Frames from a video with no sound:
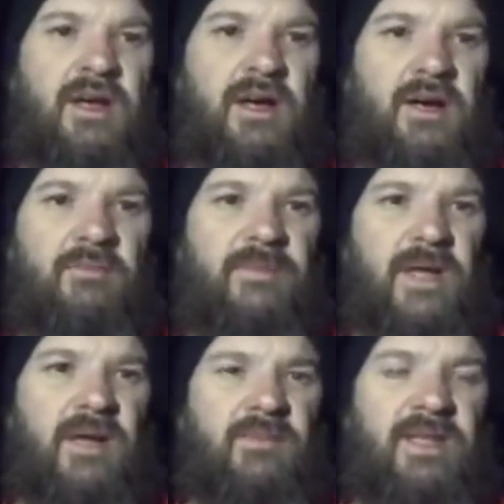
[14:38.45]
But
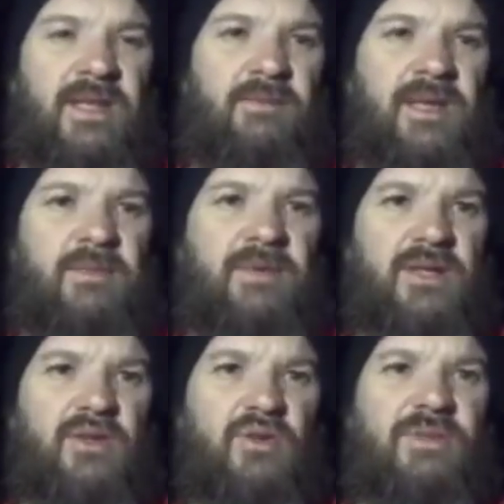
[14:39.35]
that may be a
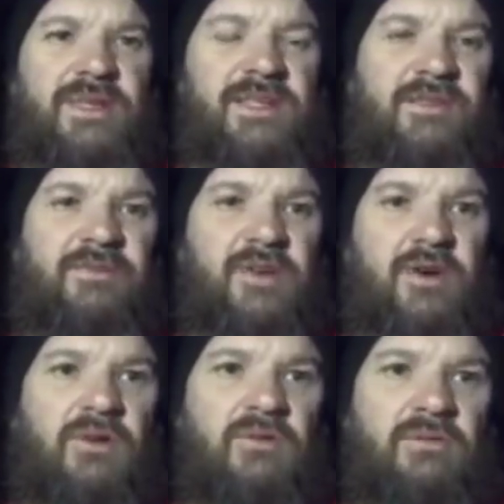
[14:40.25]
little bit
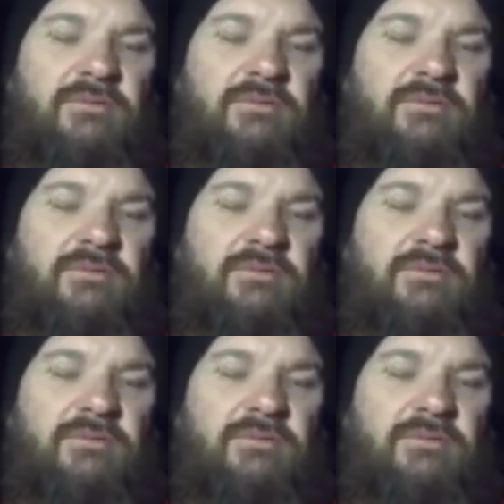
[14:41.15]
difficult.